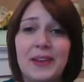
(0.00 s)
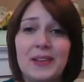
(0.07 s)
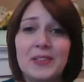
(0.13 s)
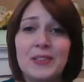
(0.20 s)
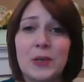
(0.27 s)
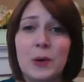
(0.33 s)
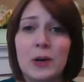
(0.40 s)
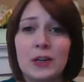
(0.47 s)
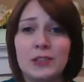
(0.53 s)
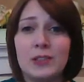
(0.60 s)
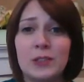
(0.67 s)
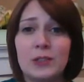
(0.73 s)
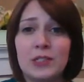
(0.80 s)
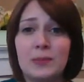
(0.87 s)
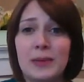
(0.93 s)
So
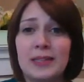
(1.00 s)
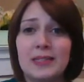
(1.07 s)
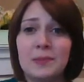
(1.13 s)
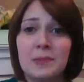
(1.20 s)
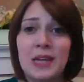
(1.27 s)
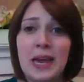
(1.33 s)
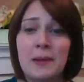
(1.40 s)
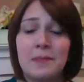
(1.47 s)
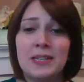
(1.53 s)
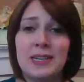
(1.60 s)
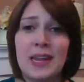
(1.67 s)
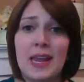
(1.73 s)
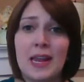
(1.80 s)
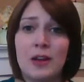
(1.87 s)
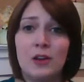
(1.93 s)
also spend some time
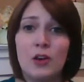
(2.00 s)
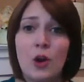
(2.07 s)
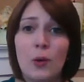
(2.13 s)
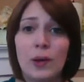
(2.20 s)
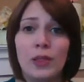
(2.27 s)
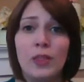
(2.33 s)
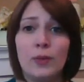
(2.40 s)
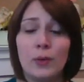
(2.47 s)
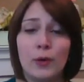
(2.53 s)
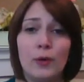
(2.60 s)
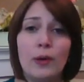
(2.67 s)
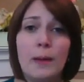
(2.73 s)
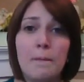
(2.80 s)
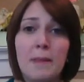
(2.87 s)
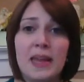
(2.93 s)
today going
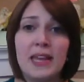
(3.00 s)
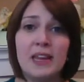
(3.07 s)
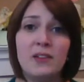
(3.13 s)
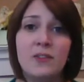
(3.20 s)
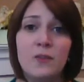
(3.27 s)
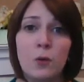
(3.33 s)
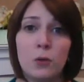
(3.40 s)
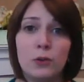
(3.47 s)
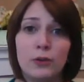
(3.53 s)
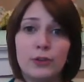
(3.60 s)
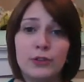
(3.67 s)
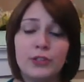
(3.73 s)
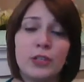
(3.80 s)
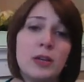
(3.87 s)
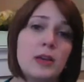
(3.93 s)
through and making
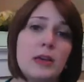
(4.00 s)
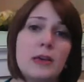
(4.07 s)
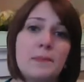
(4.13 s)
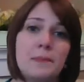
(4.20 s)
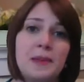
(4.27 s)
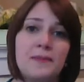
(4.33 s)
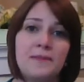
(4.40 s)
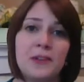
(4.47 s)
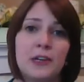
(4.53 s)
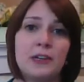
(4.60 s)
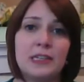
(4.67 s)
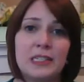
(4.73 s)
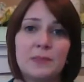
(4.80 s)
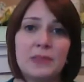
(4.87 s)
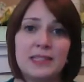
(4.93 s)
folders, being
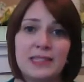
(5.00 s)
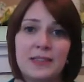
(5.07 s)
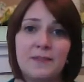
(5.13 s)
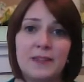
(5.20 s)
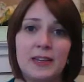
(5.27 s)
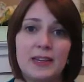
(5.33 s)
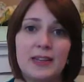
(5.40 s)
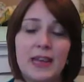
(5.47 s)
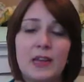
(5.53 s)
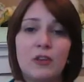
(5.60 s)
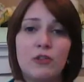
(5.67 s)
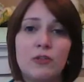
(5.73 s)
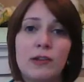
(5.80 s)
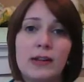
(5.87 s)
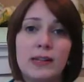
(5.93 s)
very specific
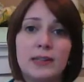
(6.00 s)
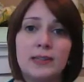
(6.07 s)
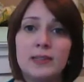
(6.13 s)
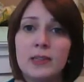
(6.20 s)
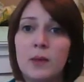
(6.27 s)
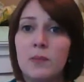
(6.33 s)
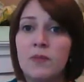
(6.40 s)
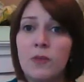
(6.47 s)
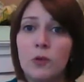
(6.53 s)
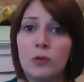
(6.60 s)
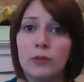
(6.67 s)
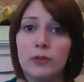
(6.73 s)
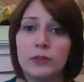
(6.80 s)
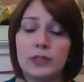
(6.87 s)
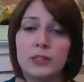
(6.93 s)
and creating
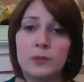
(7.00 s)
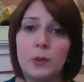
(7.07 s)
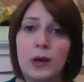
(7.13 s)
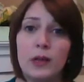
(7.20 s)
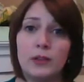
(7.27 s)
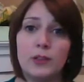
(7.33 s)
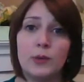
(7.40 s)
subfolders as well.